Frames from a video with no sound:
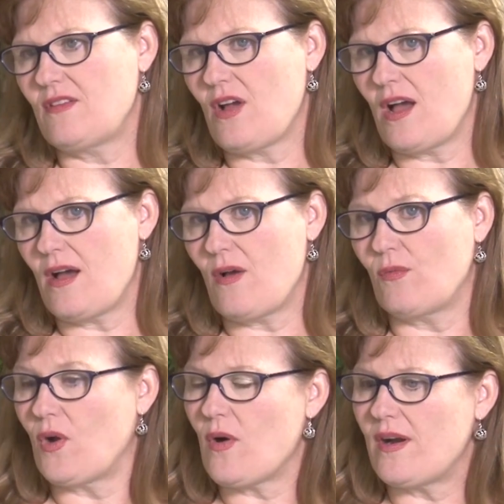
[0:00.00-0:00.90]
uh,
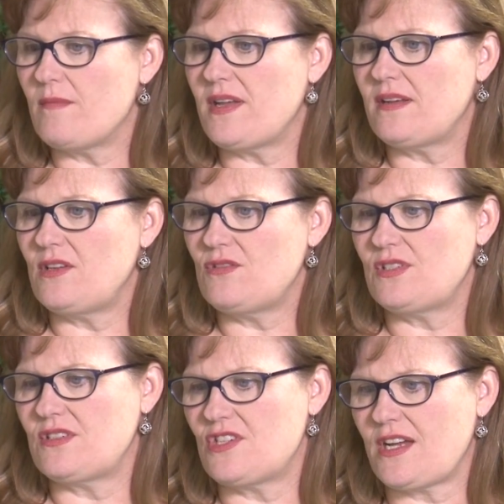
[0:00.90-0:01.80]
requirement to use
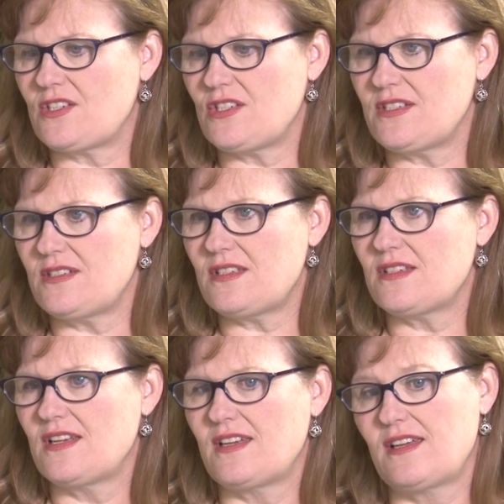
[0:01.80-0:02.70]
injections.
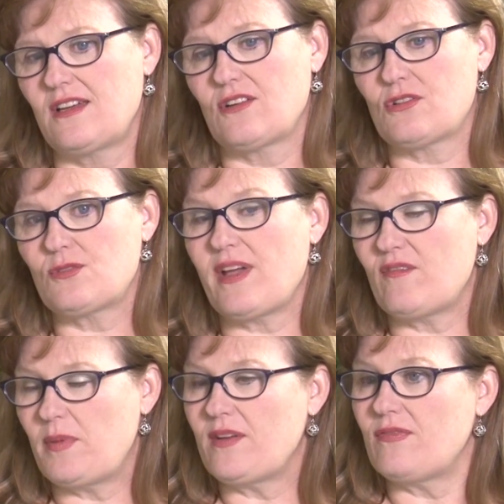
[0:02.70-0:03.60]
Of course, we
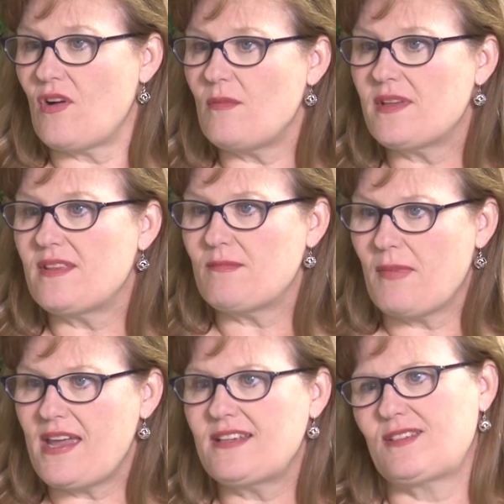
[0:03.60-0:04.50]
have big pharma that
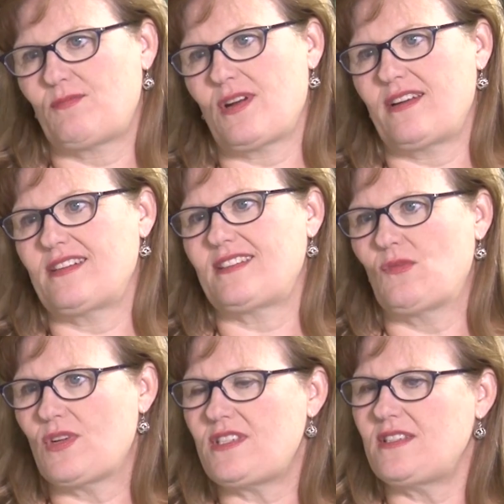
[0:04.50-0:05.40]
makes products
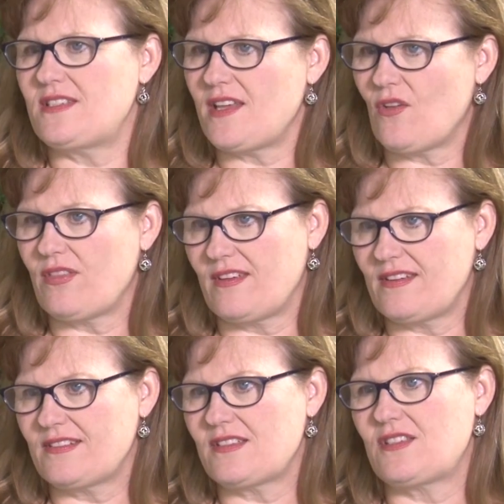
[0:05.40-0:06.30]
and wants to sell
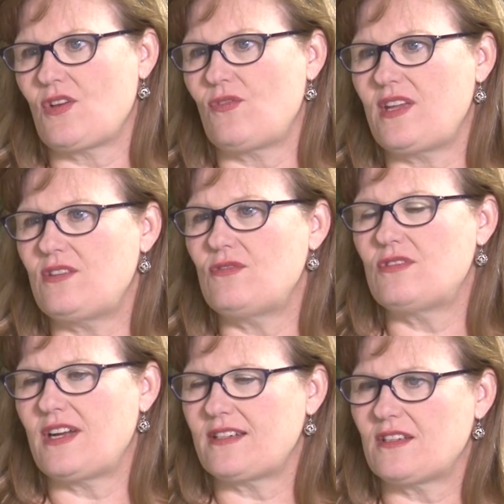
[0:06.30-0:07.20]
things, so they do
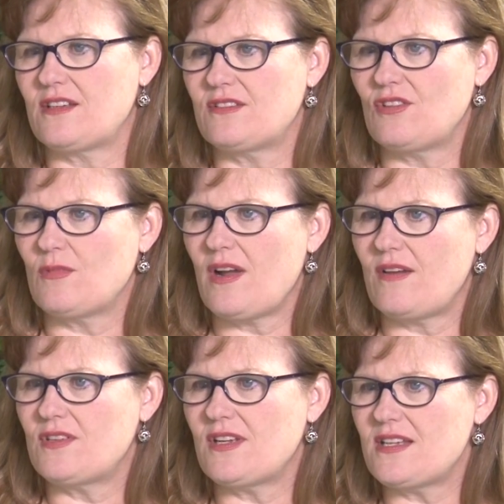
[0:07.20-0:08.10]
direct to consumer
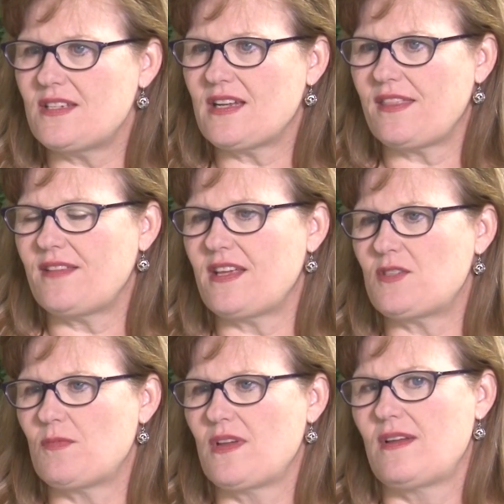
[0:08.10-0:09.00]
advertising. I think
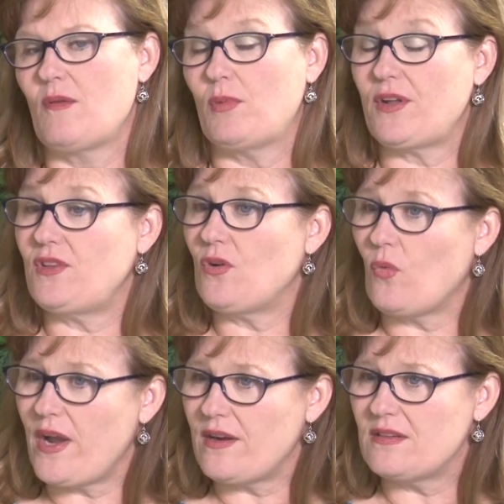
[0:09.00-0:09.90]
that's brought the
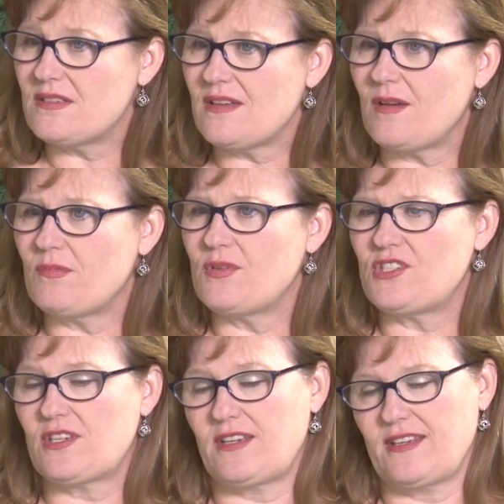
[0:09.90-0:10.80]
awareness up,
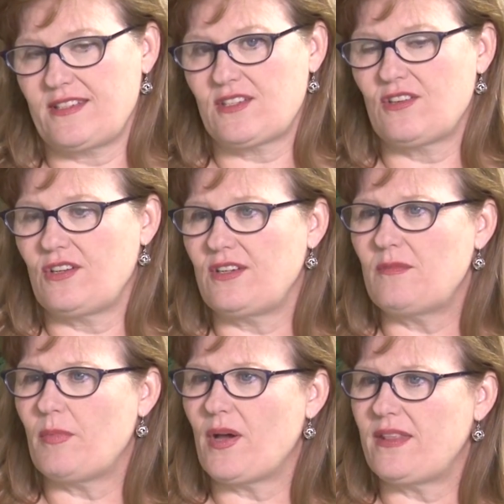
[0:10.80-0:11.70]
which is
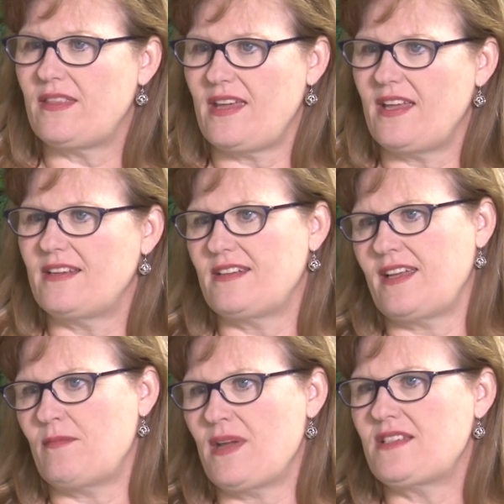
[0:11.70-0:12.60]
good, but then
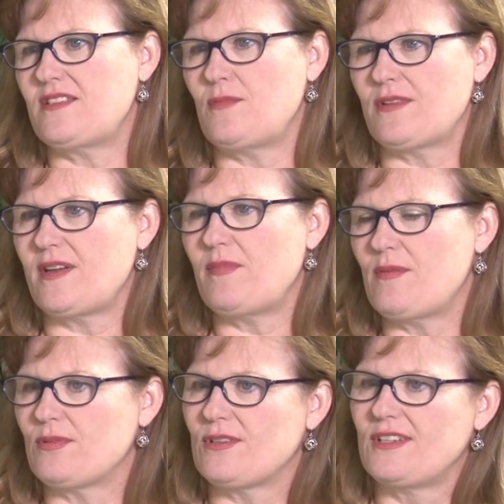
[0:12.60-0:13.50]
it may stimulate
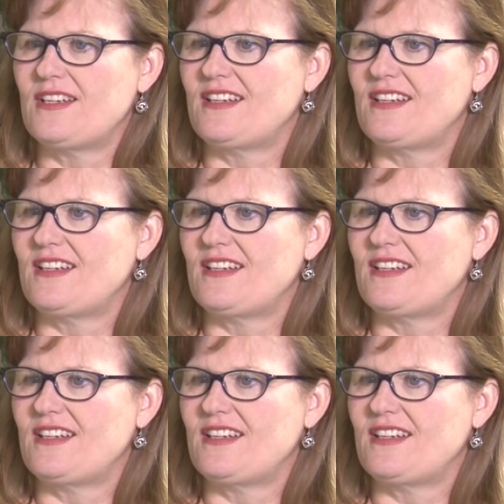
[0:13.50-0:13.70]
people